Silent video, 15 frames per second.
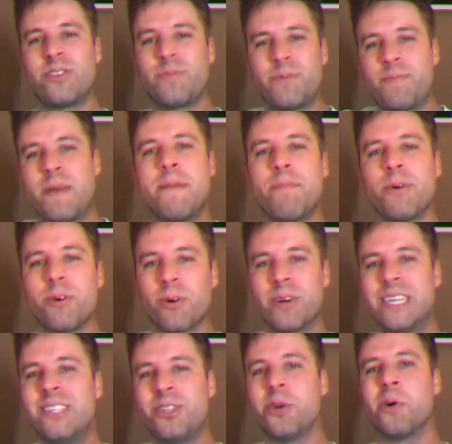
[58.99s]
people who were
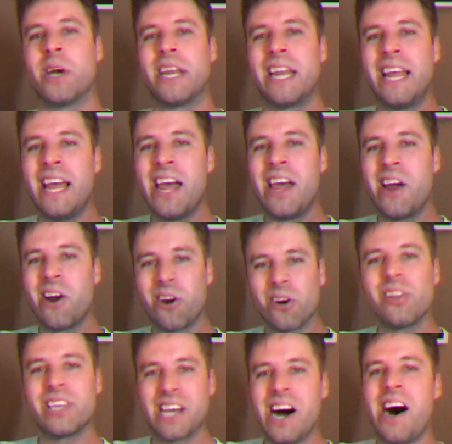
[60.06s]
into it
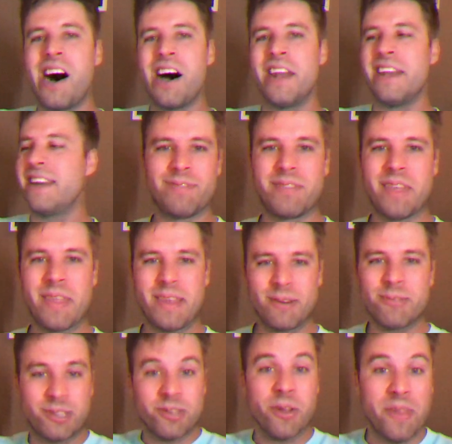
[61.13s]
early on, they were
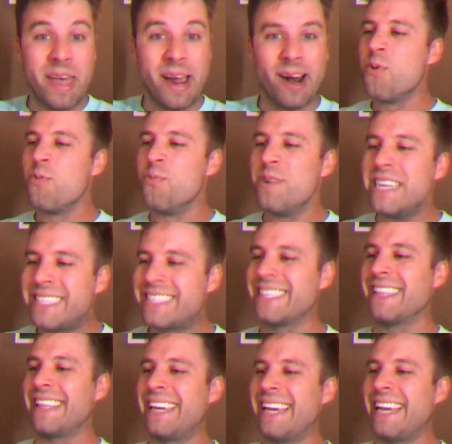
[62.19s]
still there.
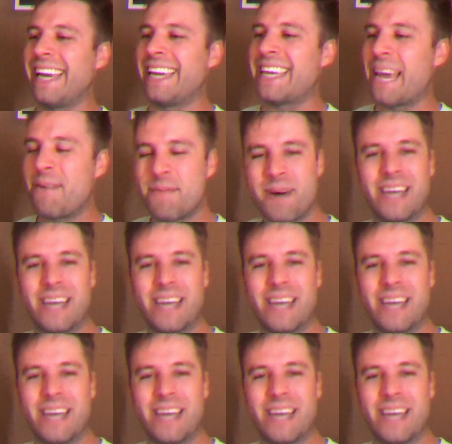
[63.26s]
Recently, it came to my